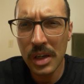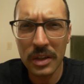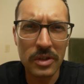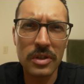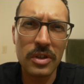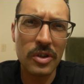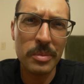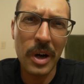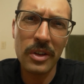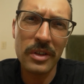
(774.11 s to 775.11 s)
is a single
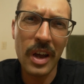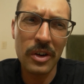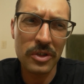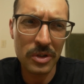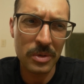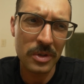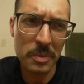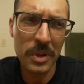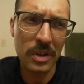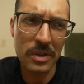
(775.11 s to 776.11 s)
mother now too, is
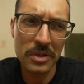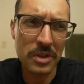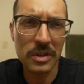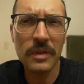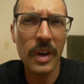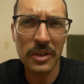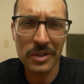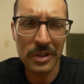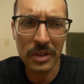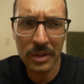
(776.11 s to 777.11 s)
because she
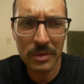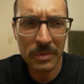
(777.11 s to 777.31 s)
eventually